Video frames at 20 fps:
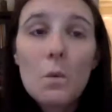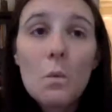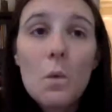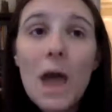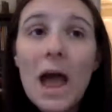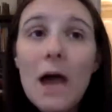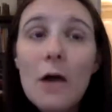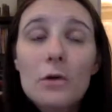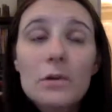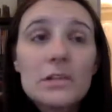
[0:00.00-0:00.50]

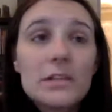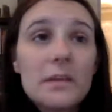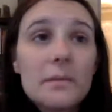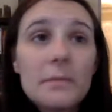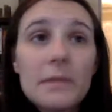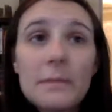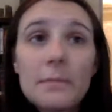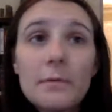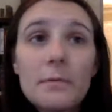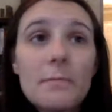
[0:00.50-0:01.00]
while
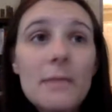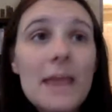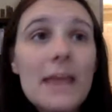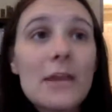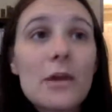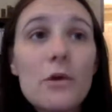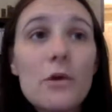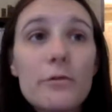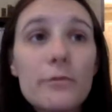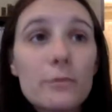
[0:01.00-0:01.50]
some people
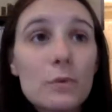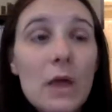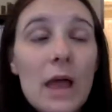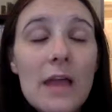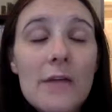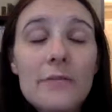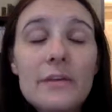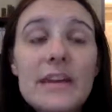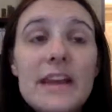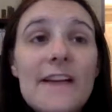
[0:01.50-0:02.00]
may go through
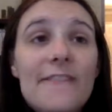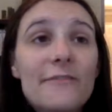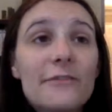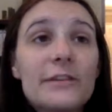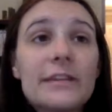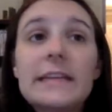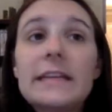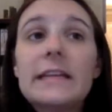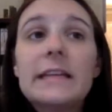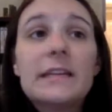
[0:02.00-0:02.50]
life
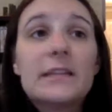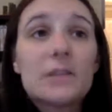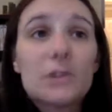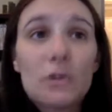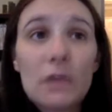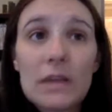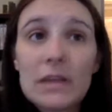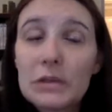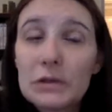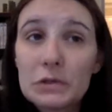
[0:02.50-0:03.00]
never needing
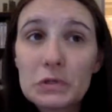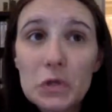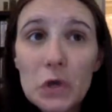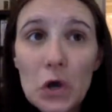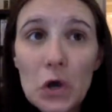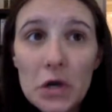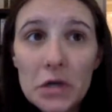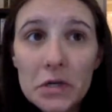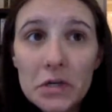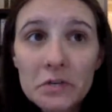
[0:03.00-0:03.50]
to crate their
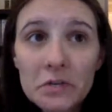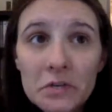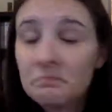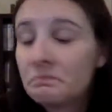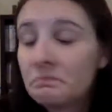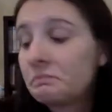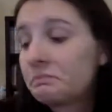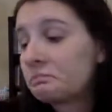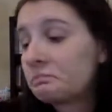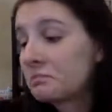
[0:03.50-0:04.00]
dog,
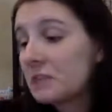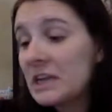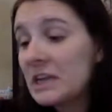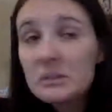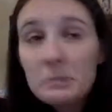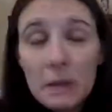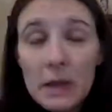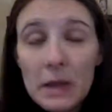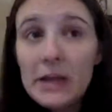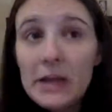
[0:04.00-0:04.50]

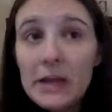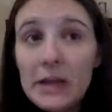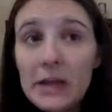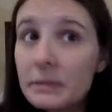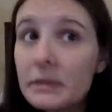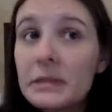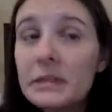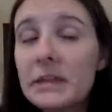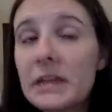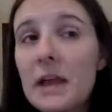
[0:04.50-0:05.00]
it's a
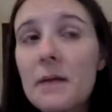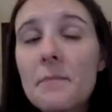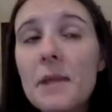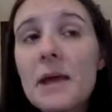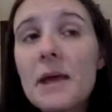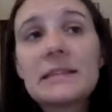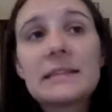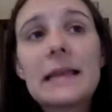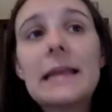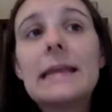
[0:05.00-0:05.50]
possibility. I'm
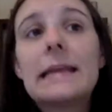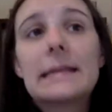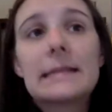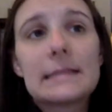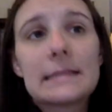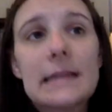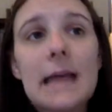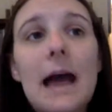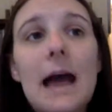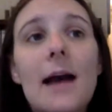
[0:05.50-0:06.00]
not saying
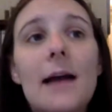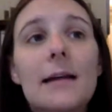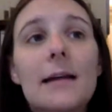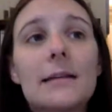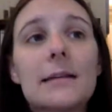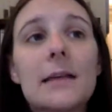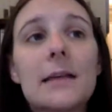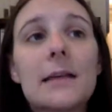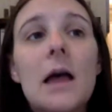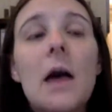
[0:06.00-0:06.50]
it's
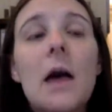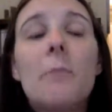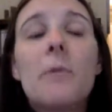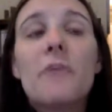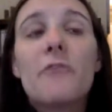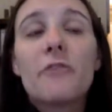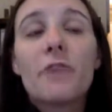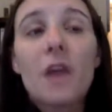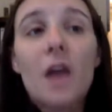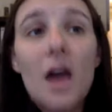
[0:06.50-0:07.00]
not.
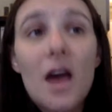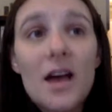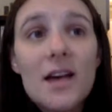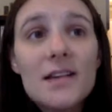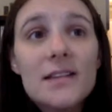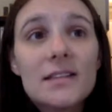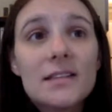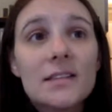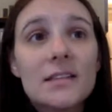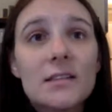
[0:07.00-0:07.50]
But for
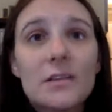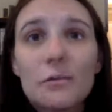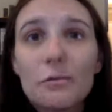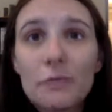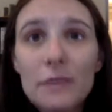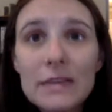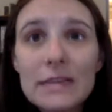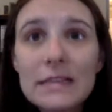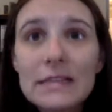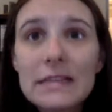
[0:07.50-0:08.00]
us, the
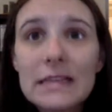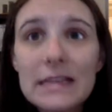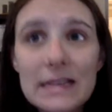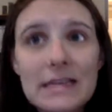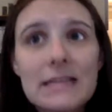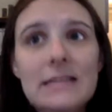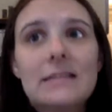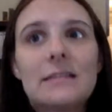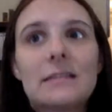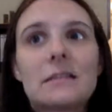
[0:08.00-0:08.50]
risk
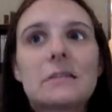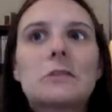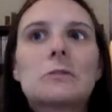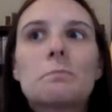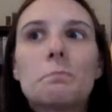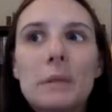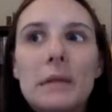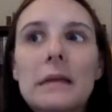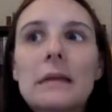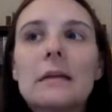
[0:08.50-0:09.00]

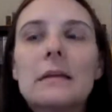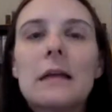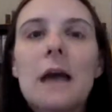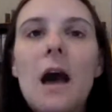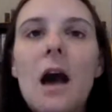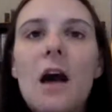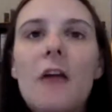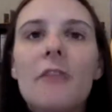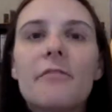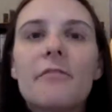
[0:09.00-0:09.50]
is big
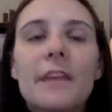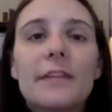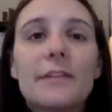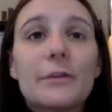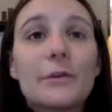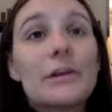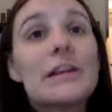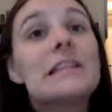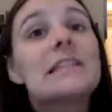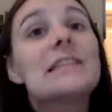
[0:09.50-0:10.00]
enough that
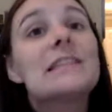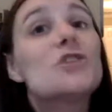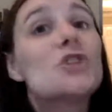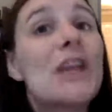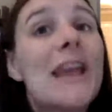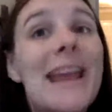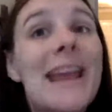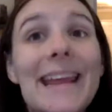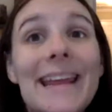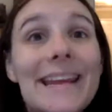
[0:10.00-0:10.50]
there is a
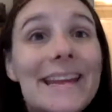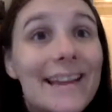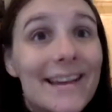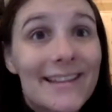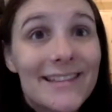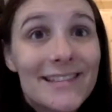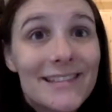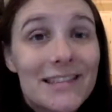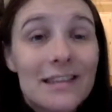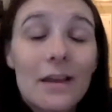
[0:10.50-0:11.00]

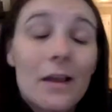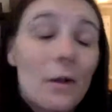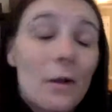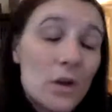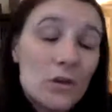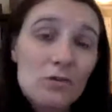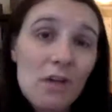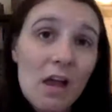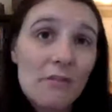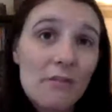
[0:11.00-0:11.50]
chance
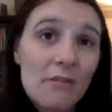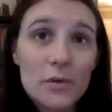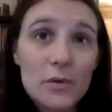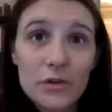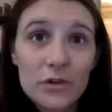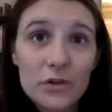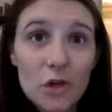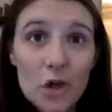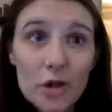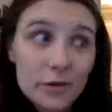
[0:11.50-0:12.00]
we travel with
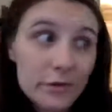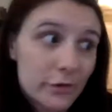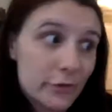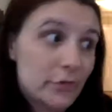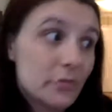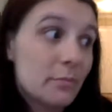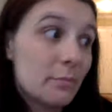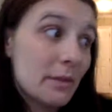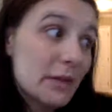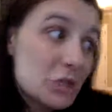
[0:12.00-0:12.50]
our dog. So
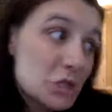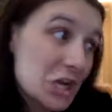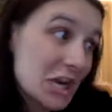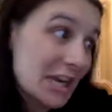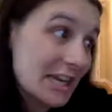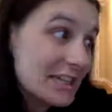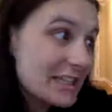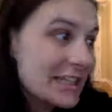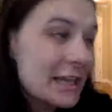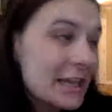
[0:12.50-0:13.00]
there's a big
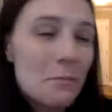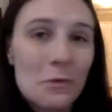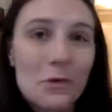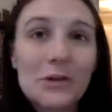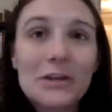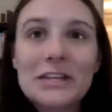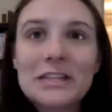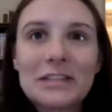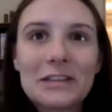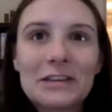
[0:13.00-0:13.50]
chance that
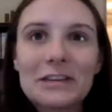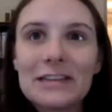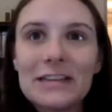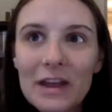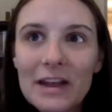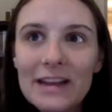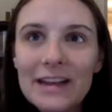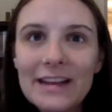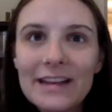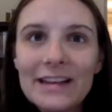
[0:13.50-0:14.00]
Morgan's going to need to
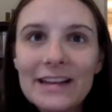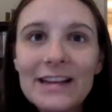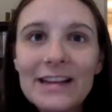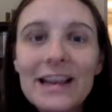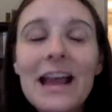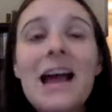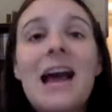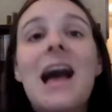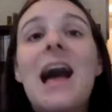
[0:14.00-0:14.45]
be crated